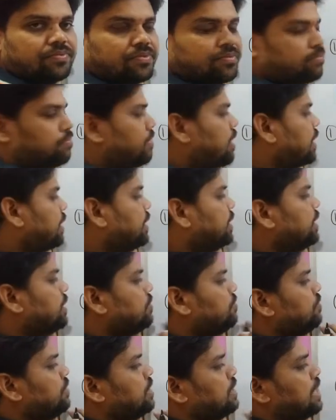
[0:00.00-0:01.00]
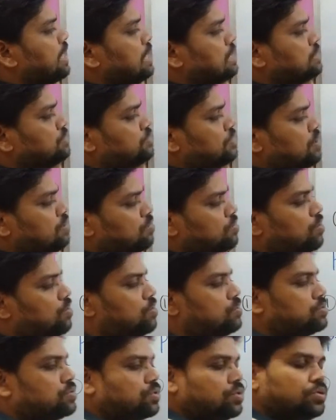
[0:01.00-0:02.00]
Magnetic field lines form
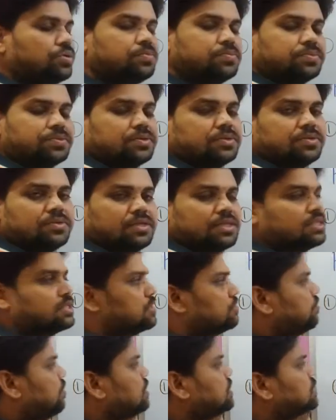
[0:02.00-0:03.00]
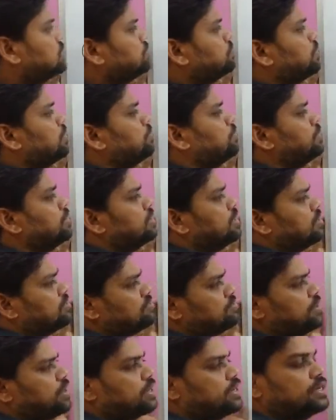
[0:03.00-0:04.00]
closed loops. This is the first property of
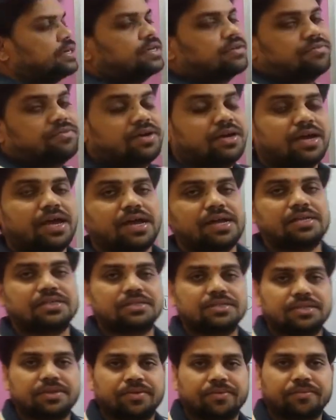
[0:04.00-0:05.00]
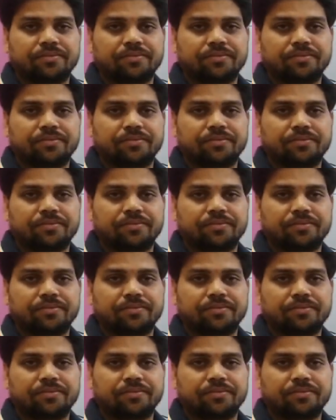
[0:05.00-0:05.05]
magnetic field lines.